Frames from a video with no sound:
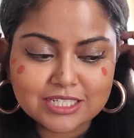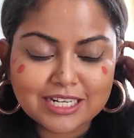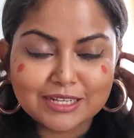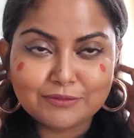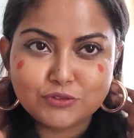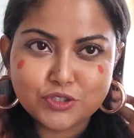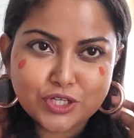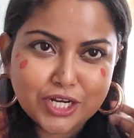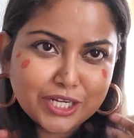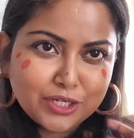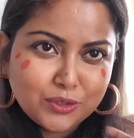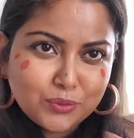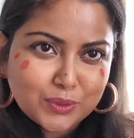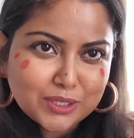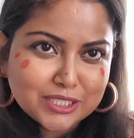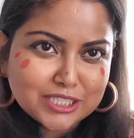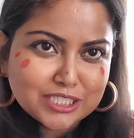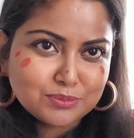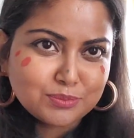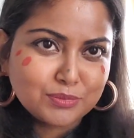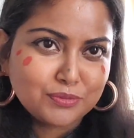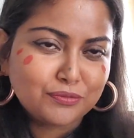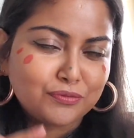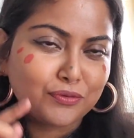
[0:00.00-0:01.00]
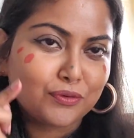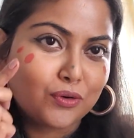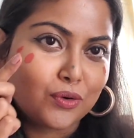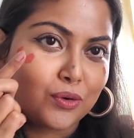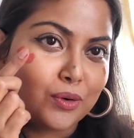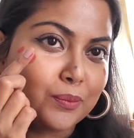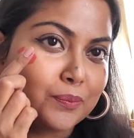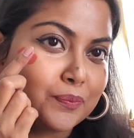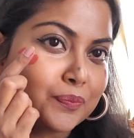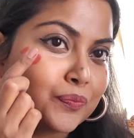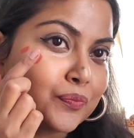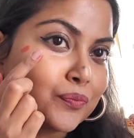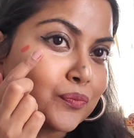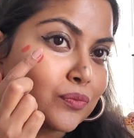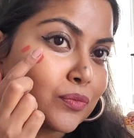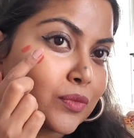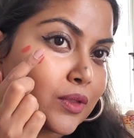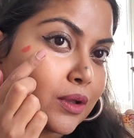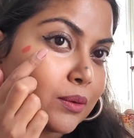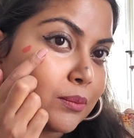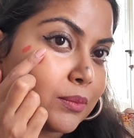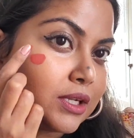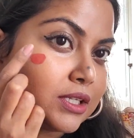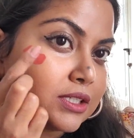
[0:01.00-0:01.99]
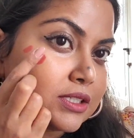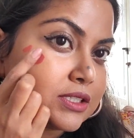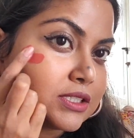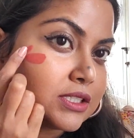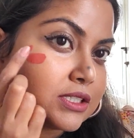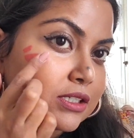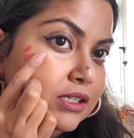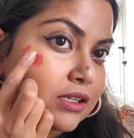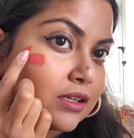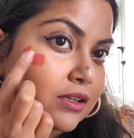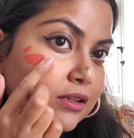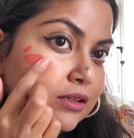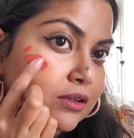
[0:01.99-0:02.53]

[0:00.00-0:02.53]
I've tried it once before. Let's see.